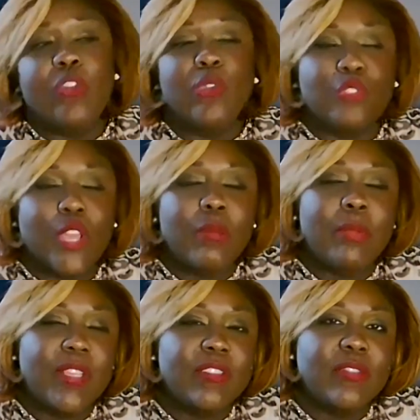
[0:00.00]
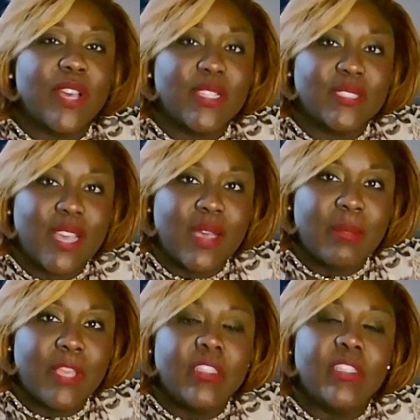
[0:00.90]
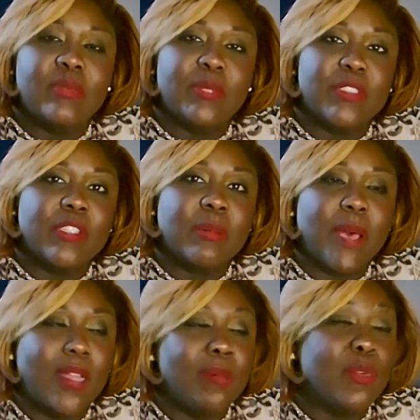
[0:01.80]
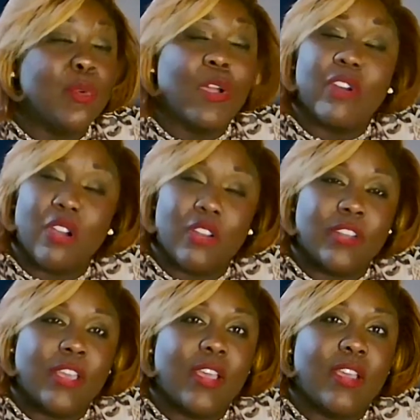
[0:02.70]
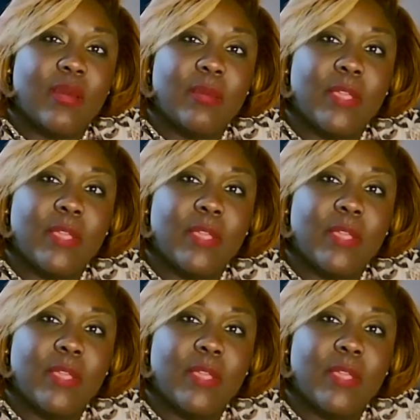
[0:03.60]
You trying to pacify the top at the expense of the bottom, you're going to have a hard time.